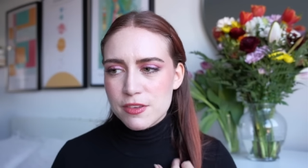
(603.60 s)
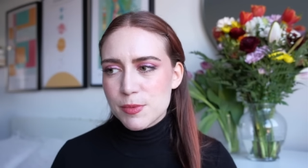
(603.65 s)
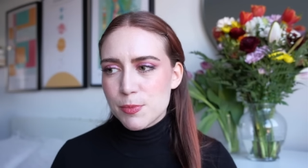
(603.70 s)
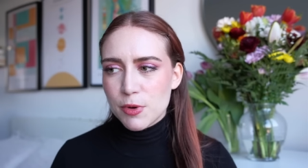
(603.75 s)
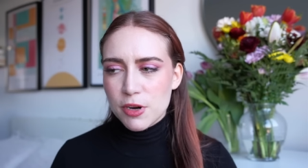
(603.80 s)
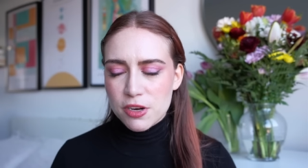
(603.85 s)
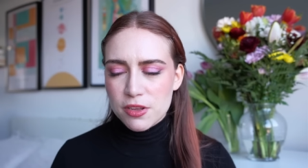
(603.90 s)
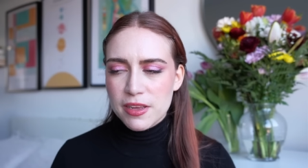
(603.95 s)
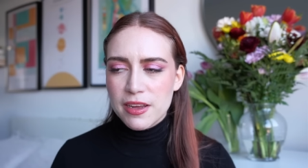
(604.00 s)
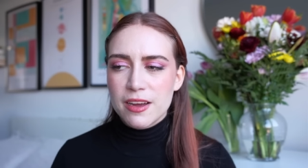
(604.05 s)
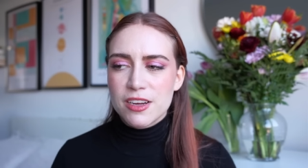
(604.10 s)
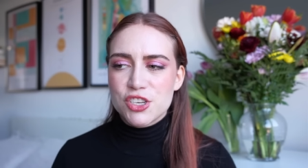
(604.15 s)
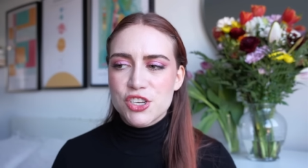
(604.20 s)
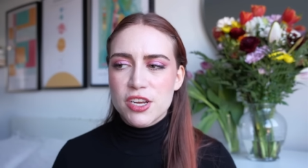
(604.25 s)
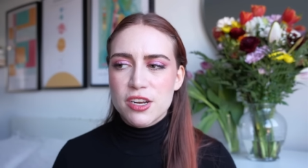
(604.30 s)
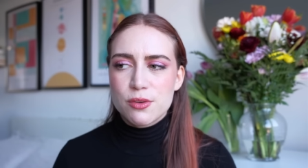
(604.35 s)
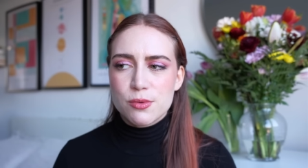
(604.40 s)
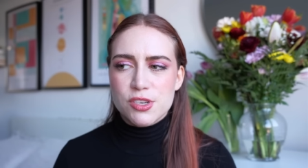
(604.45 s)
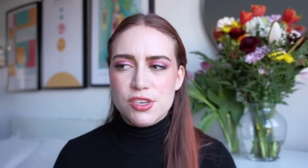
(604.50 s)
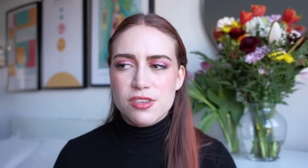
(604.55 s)
sparkly
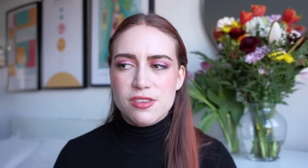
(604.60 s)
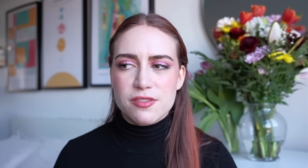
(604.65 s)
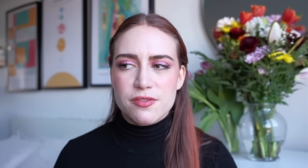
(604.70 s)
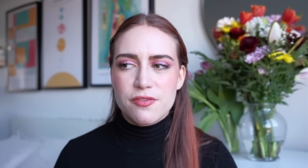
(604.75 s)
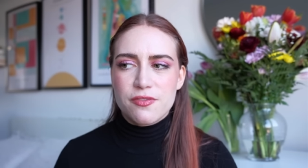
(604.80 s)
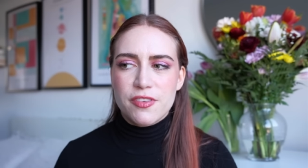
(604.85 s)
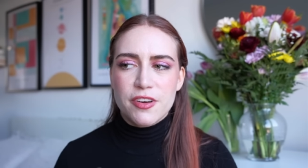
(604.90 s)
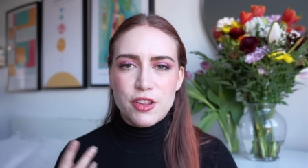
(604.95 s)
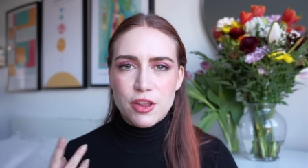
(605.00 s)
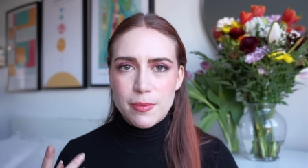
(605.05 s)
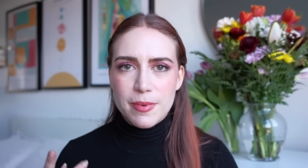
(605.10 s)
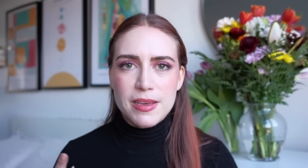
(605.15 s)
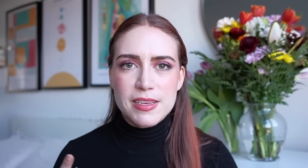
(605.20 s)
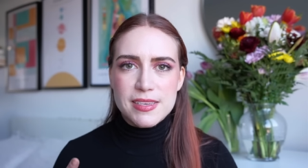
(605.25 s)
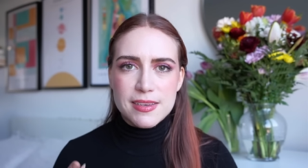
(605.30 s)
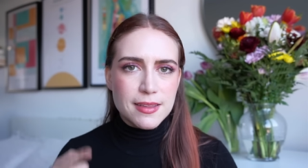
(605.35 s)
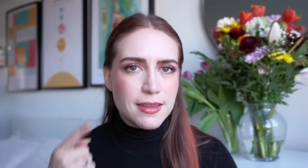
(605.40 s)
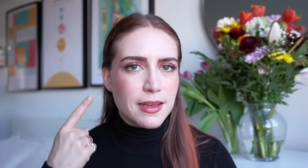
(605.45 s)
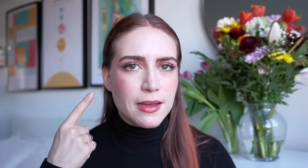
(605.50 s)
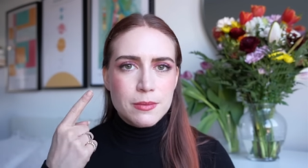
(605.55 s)
eyeshadow, which is fairly
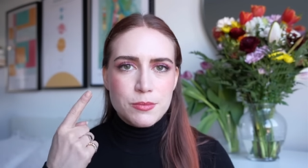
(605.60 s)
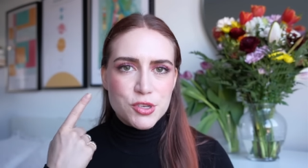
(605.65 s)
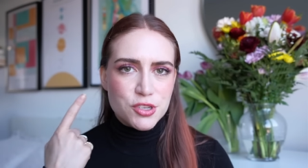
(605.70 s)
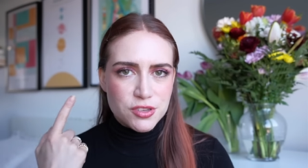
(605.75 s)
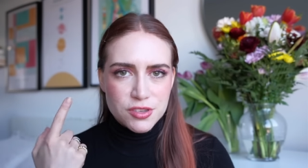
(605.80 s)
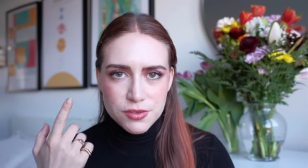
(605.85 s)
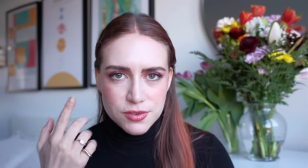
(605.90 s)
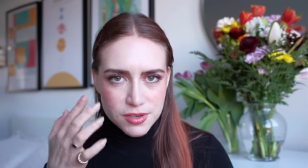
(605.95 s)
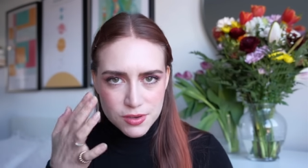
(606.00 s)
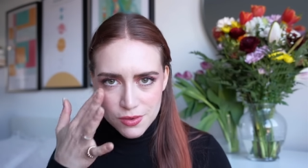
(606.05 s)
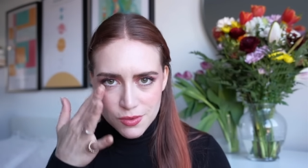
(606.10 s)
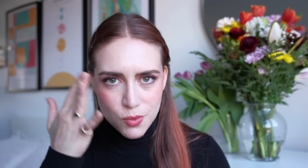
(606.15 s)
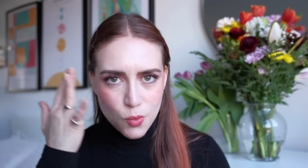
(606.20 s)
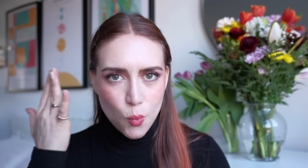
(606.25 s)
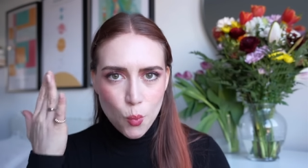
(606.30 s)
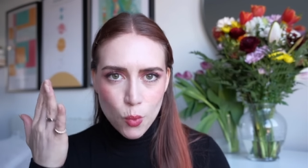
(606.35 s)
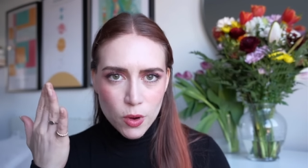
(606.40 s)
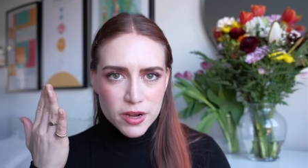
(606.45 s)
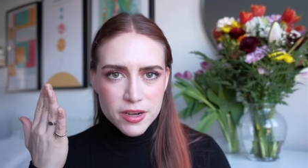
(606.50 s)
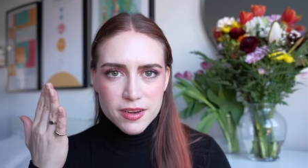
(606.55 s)
basic, like I'm just using
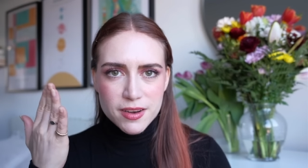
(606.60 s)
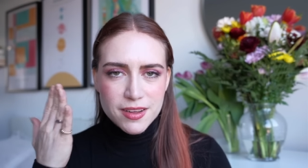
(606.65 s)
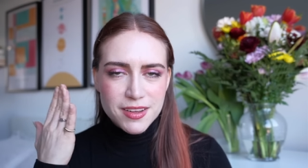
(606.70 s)
one